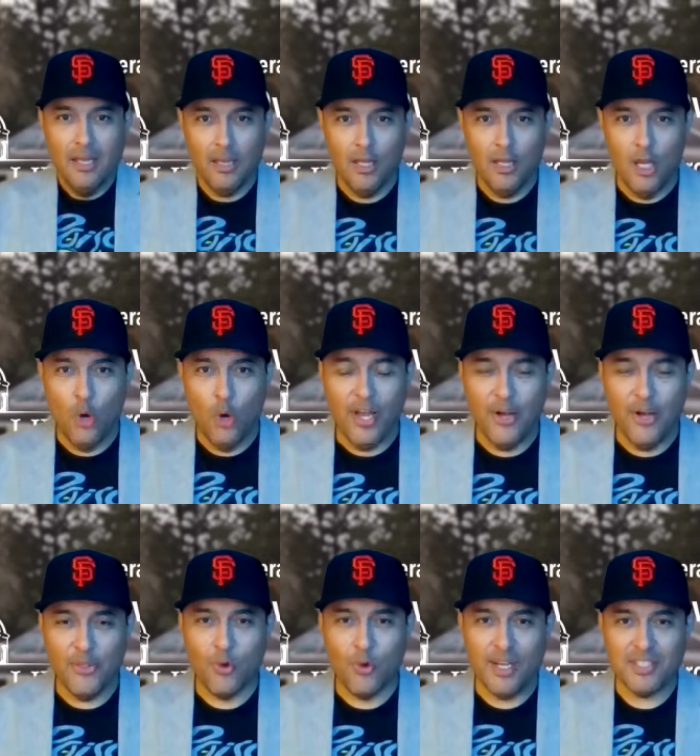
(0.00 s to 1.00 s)
Low
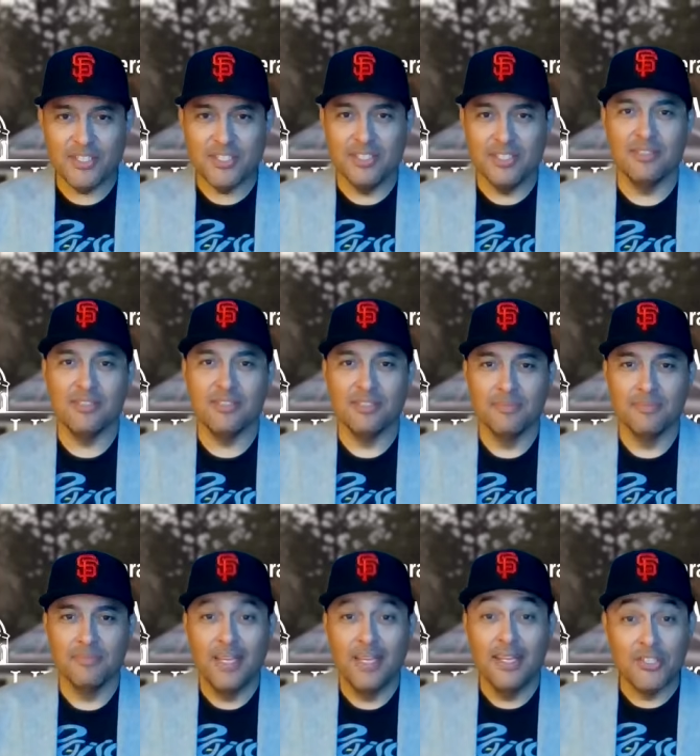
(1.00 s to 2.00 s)
health questions,
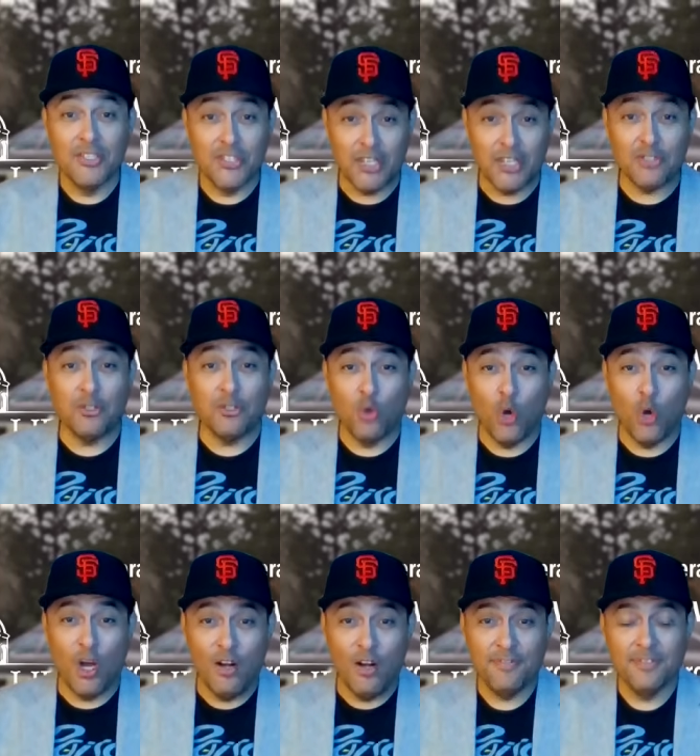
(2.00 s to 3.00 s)
six to
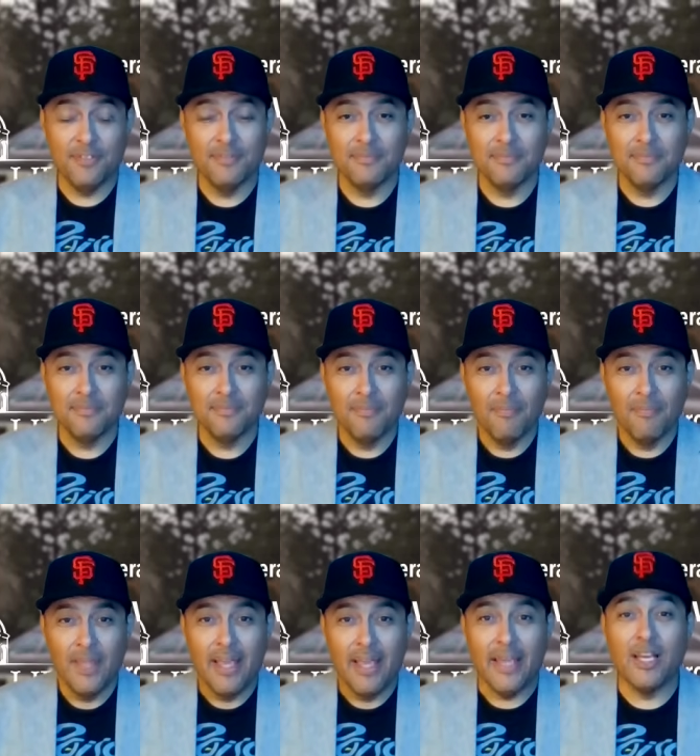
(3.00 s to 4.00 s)
12,
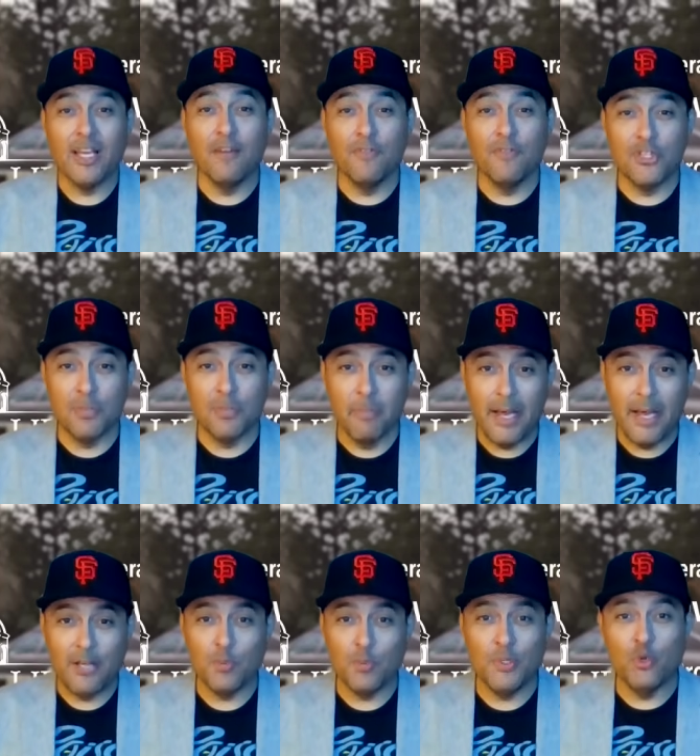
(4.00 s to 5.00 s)
and coverage
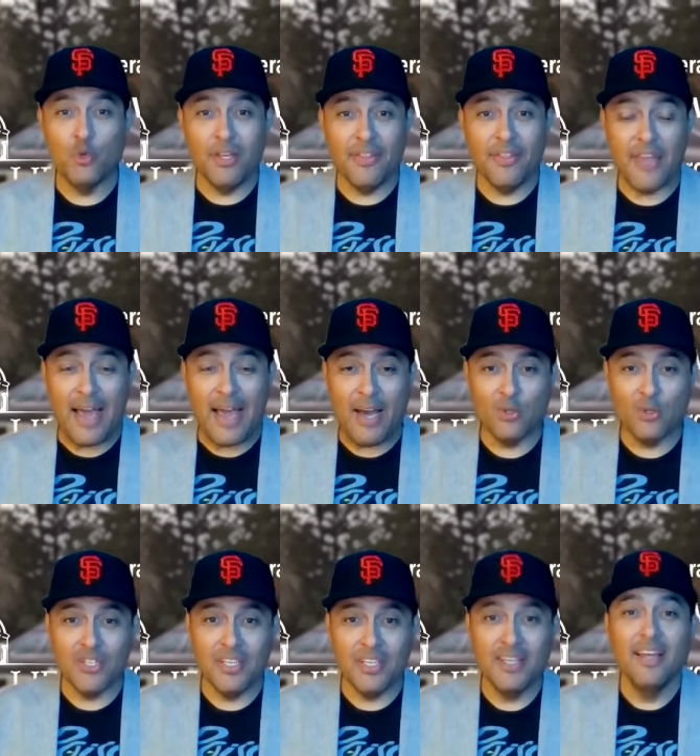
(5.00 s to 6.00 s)
amounts between a
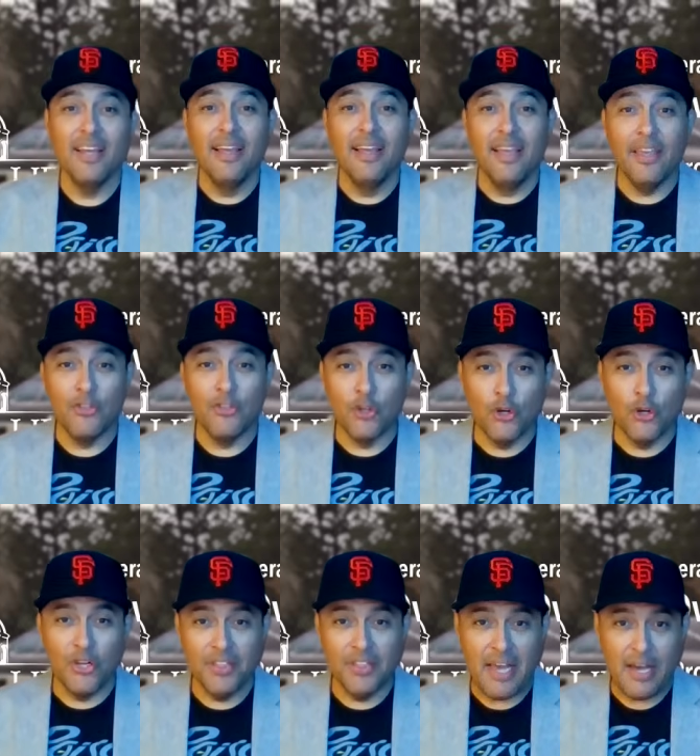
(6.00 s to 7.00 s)
thousand and
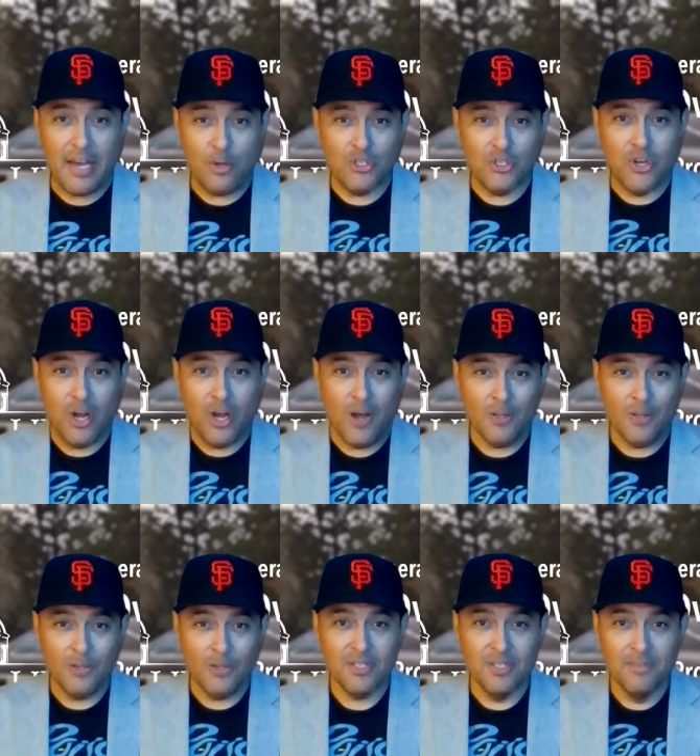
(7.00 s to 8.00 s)
thirty thousand
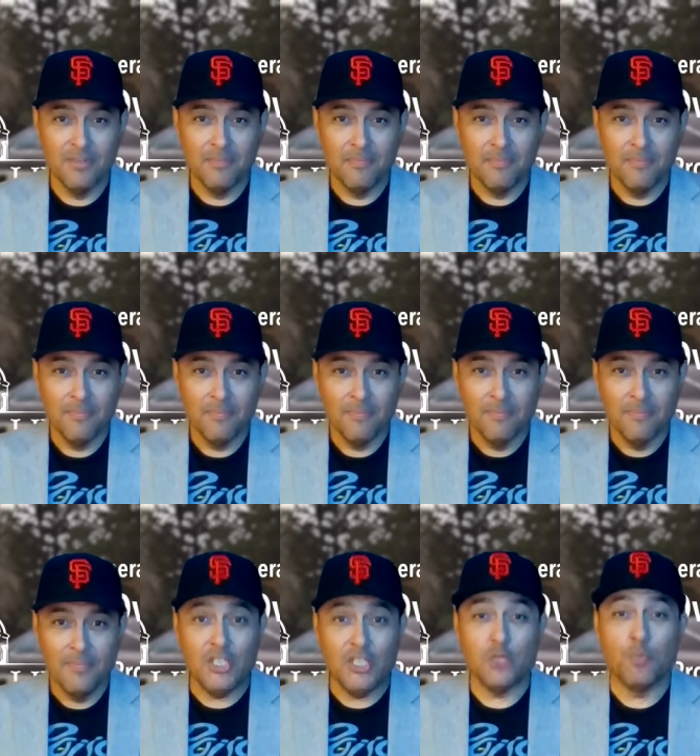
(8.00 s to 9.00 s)
dollars.
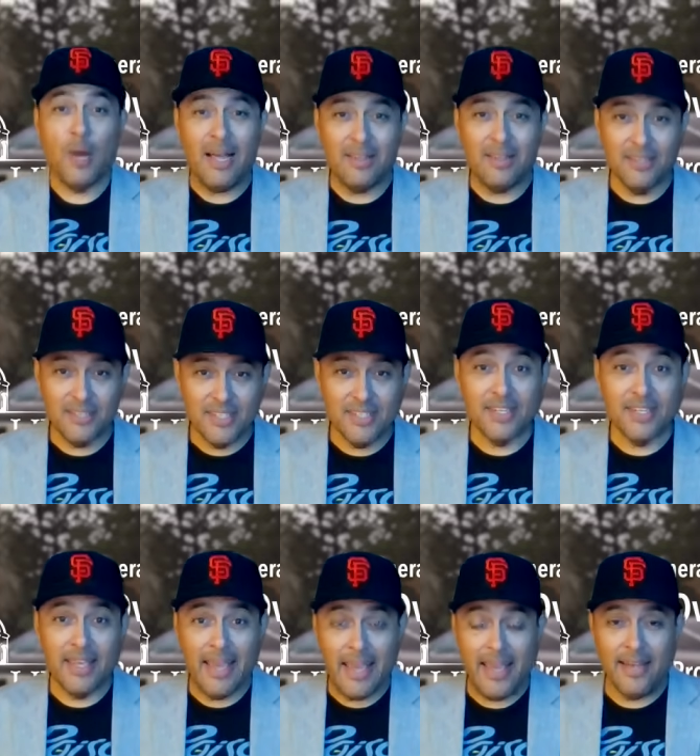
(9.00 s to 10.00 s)
These policies,
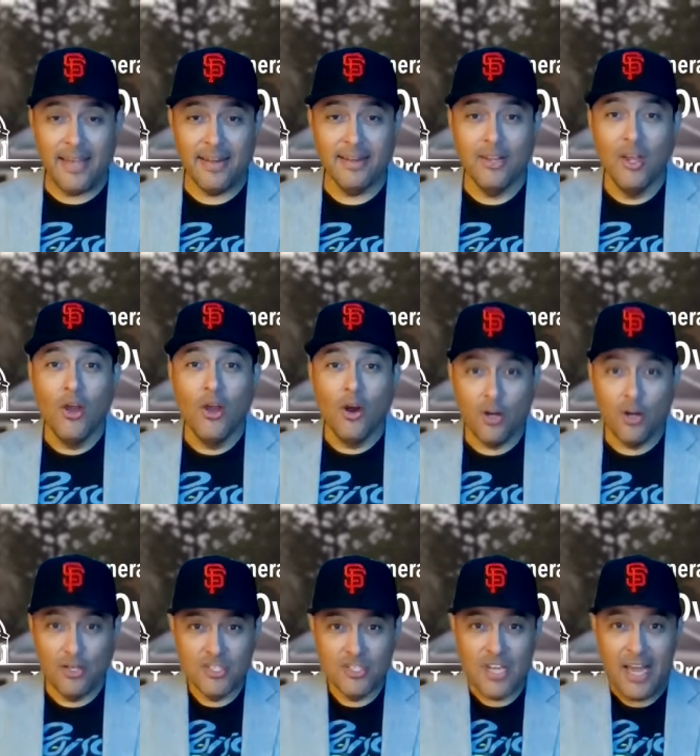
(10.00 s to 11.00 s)
again, are
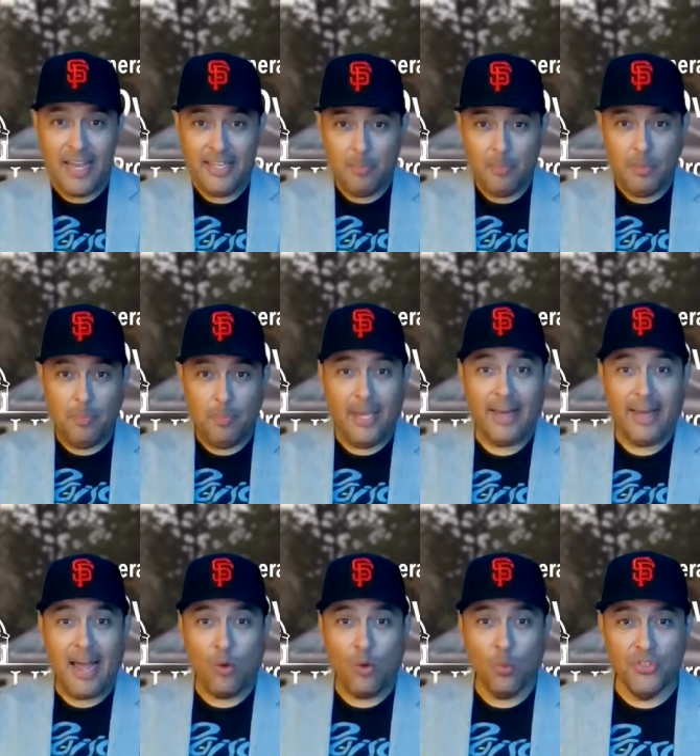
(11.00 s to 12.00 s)
designed to be paid
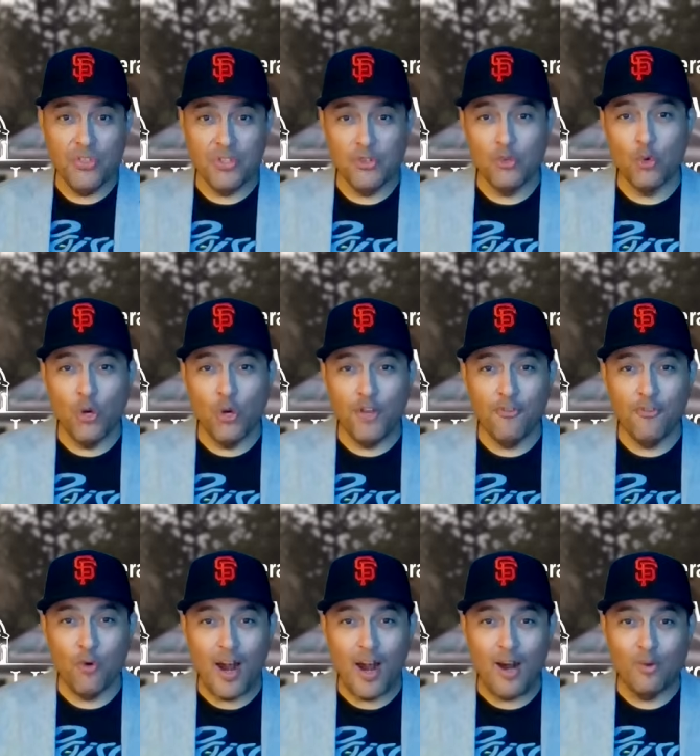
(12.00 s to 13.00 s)
out within
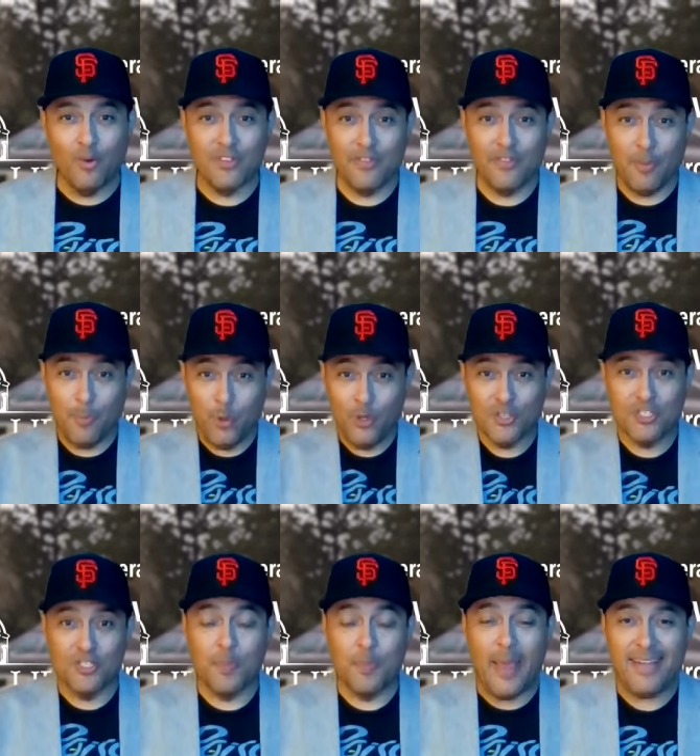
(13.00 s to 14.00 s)
24 hours of the
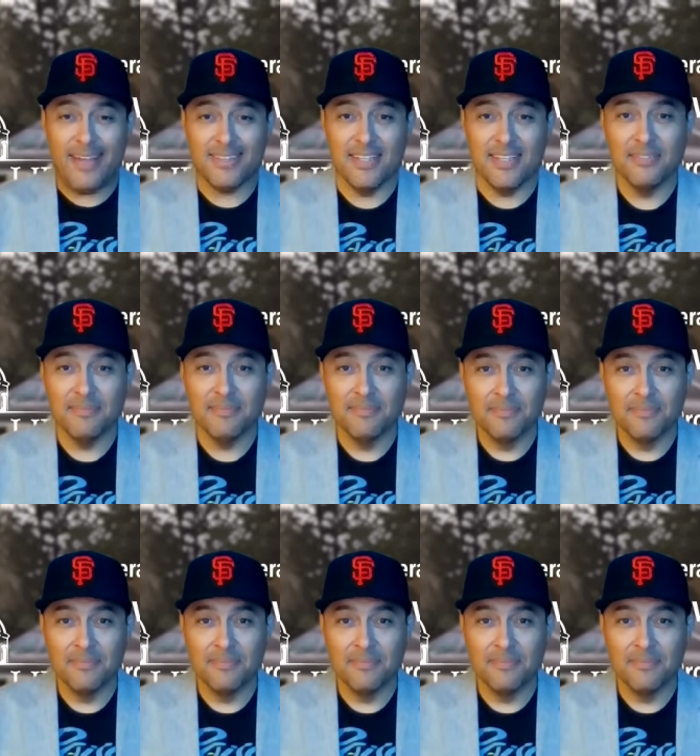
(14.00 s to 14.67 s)
person's passing,